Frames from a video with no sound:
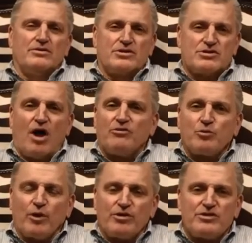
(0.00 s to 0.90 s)
The
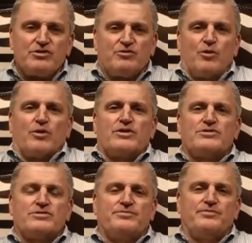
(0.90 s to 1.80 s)
software does it for
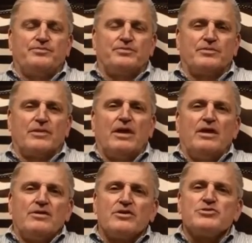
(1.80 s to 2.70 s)
us.
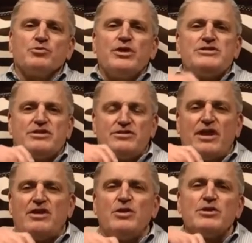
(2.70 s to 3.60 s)
There's a reason
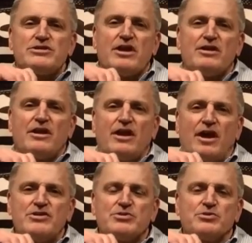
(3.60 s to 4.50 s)
that USA Today
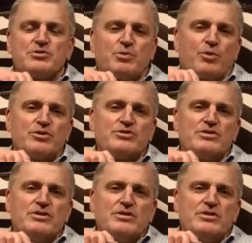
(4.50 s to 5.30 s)
High School Sports